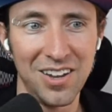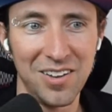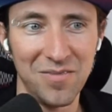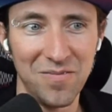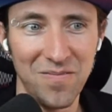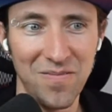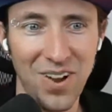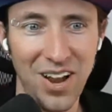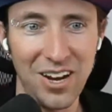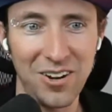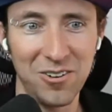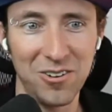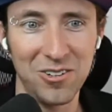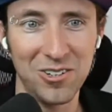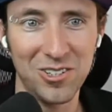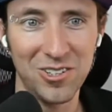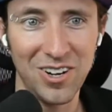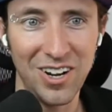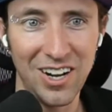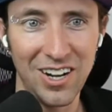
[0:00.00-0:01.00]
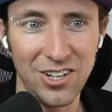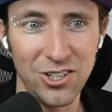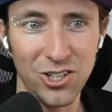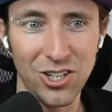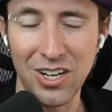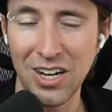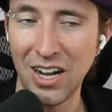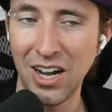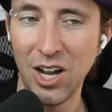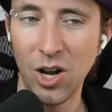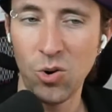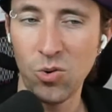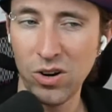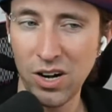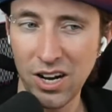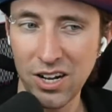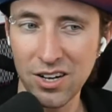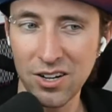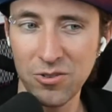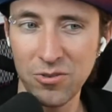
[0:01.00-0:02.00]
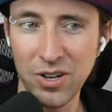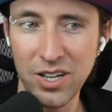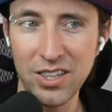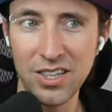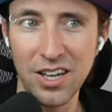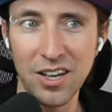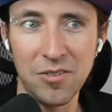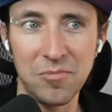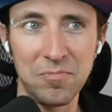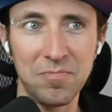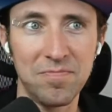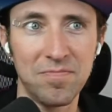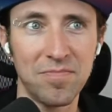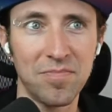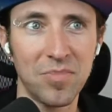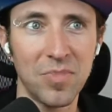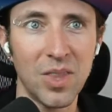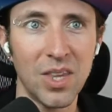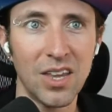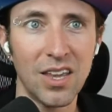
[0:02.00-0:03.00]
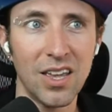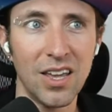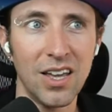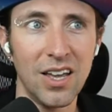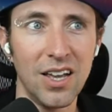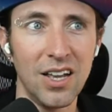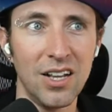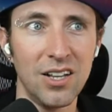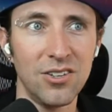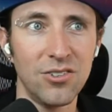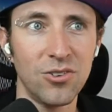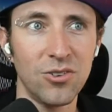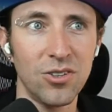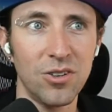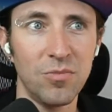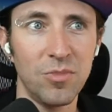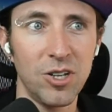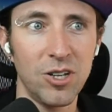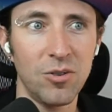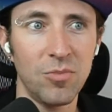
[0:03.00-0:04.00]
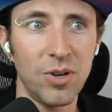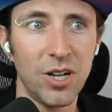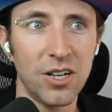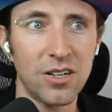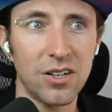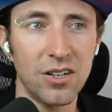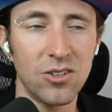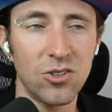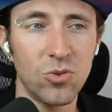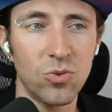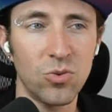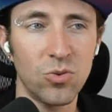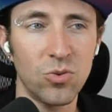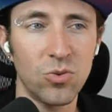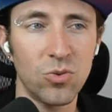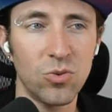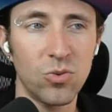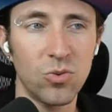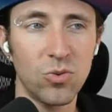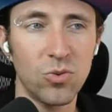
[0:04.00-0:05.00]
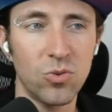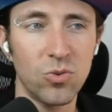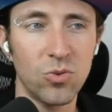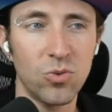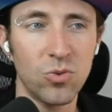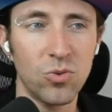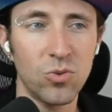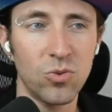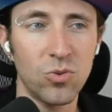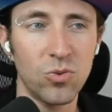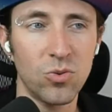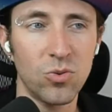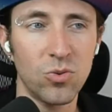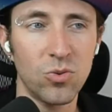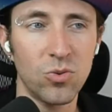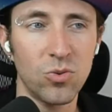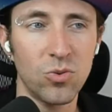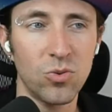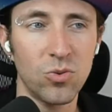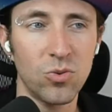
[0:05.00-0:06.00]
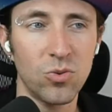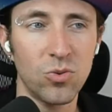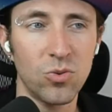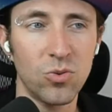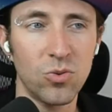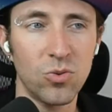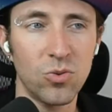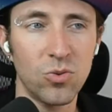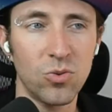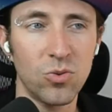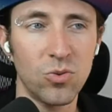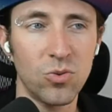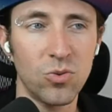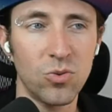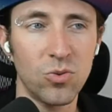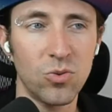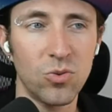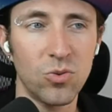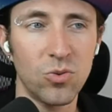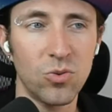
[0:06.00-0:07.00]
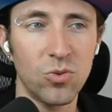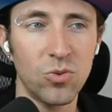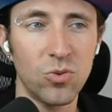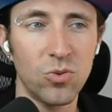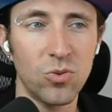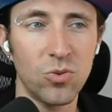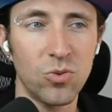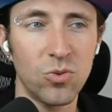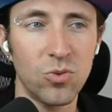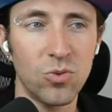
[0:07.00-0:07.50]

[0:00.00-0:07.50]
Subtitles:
MicroStrategy. We're not going to raid them. So let me go back on Twitter and find Tangent.